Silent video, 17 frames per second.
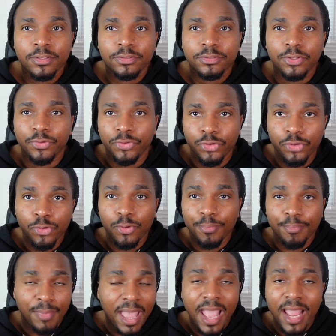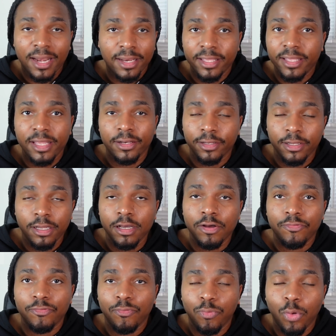so you're madly in
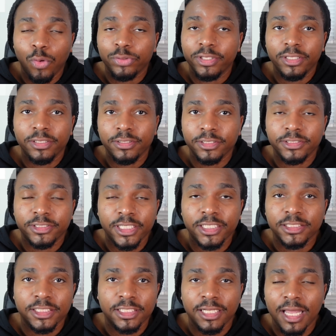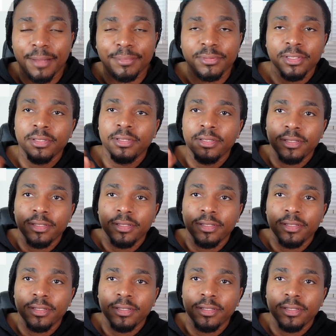love wanting your cheeks clapped